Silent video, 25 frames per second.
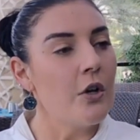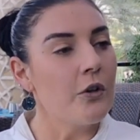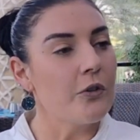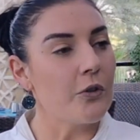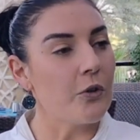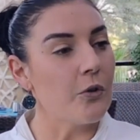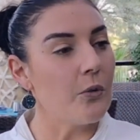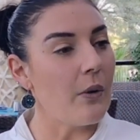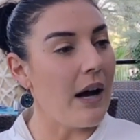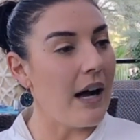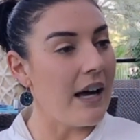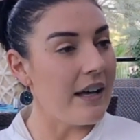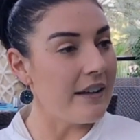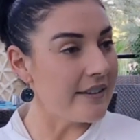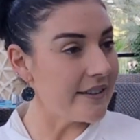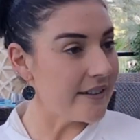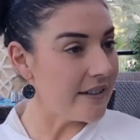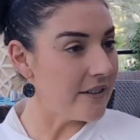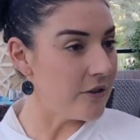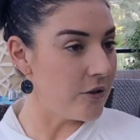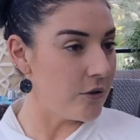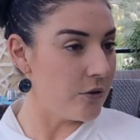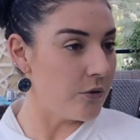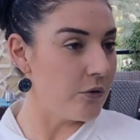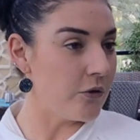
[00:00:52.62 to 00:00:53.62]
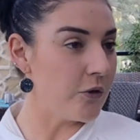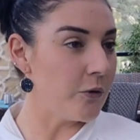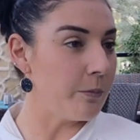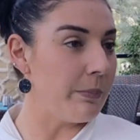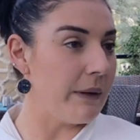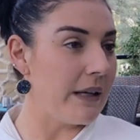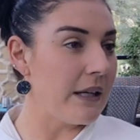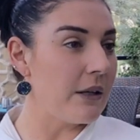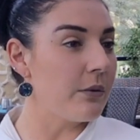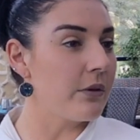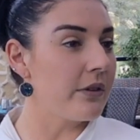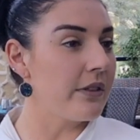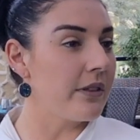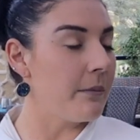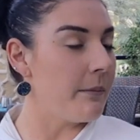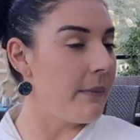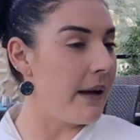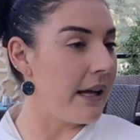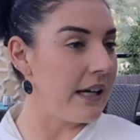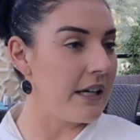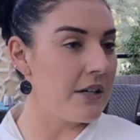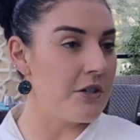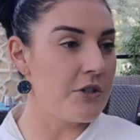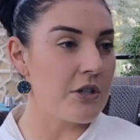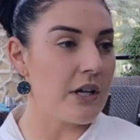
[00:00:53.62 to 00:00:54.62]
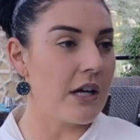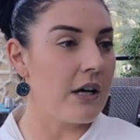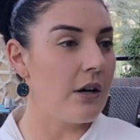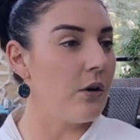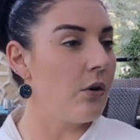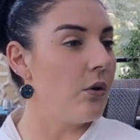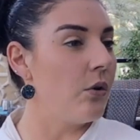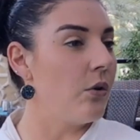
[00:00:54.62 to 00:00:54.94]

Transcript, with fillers: So ask to speak with the manager